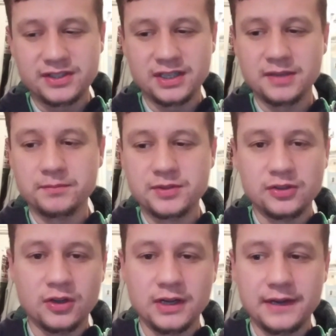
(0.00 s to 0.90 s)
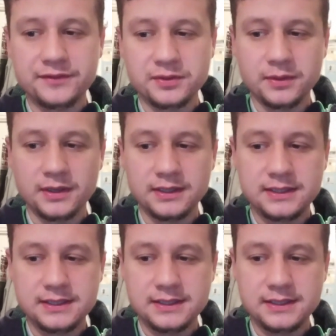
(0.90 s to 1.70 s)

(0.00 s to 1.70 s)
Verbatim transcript: um, too long afterwards.